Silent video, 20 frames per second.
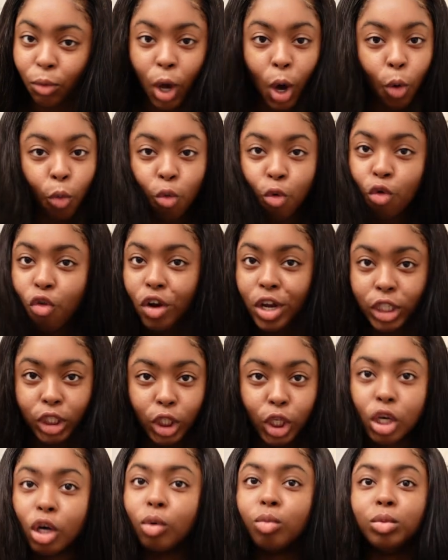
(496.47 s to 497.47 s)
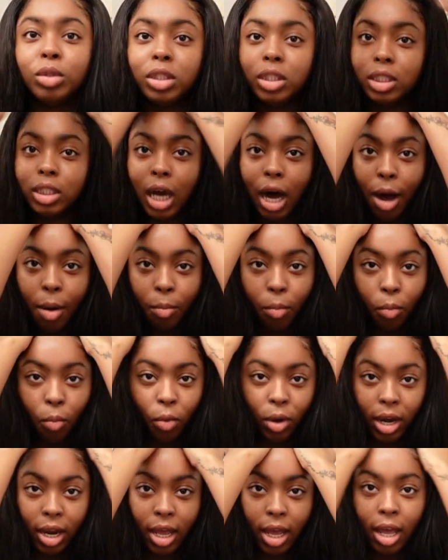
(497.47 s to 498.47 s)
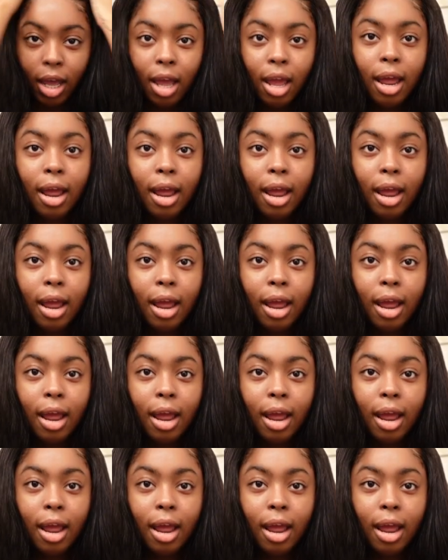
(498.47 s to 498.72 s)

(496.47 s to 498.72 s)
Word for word: go crazy go dumb with it